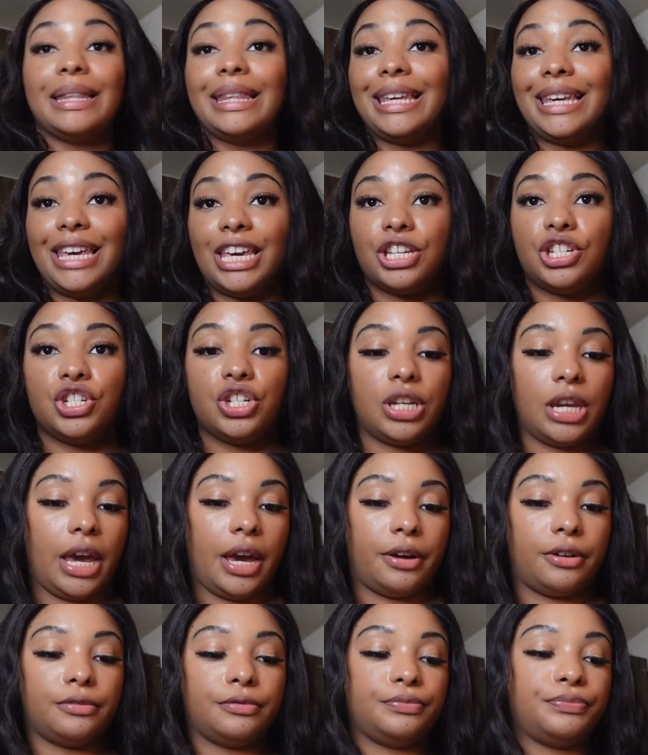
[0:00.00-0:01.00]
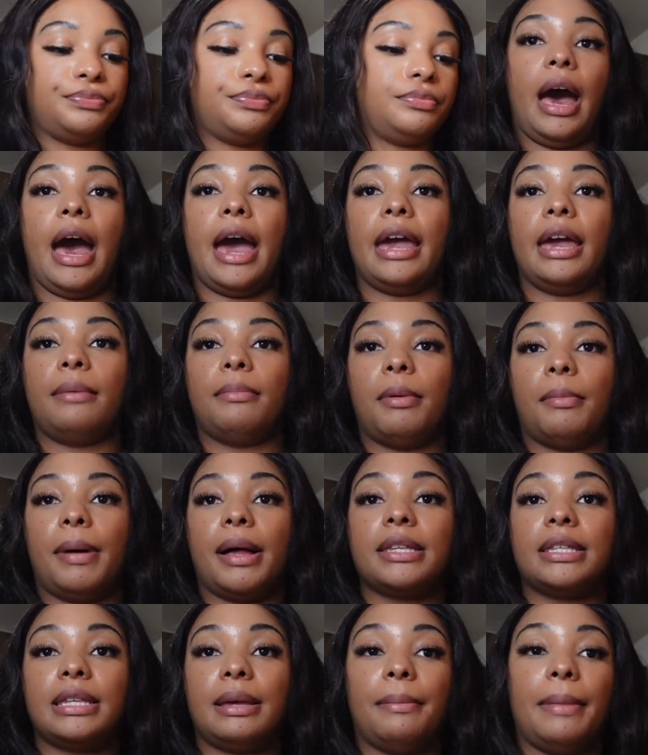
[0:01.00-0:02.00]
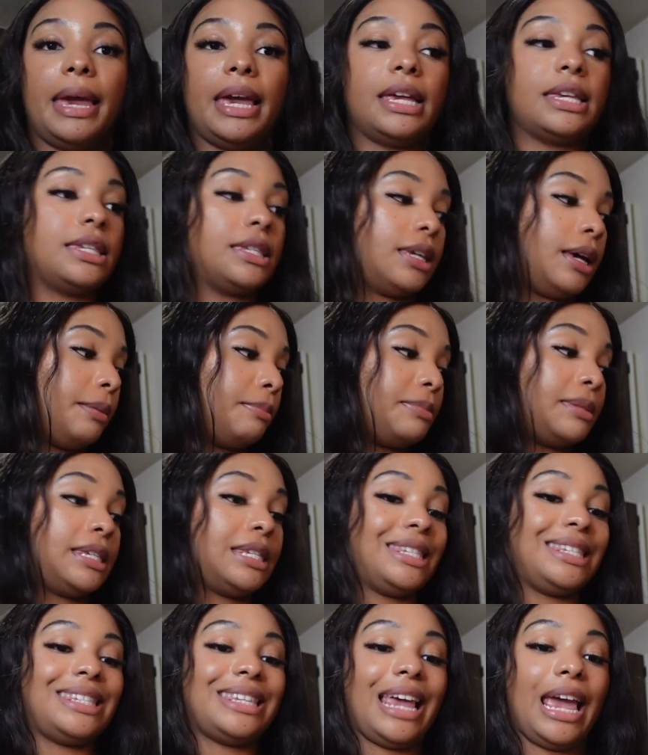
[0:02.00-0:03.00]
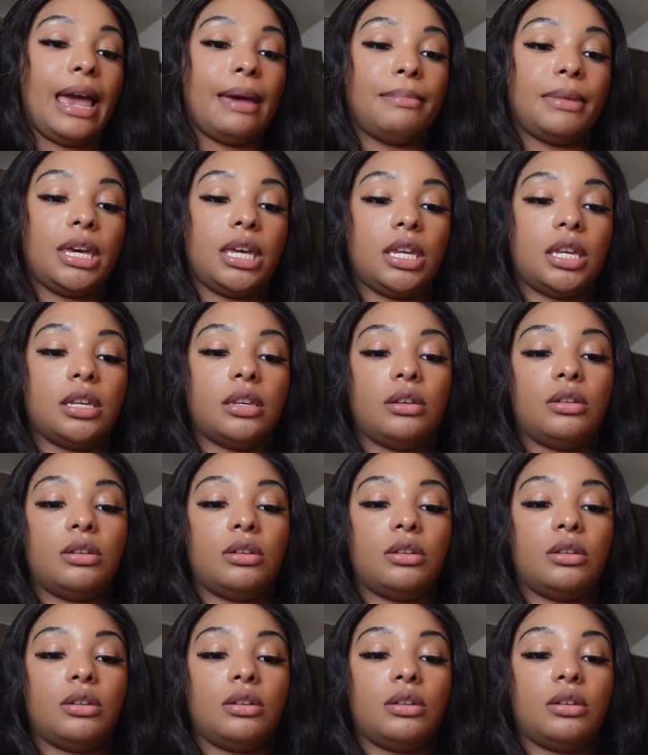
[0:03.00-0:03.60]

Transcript: in the kitchen now. I am about to make some salmon,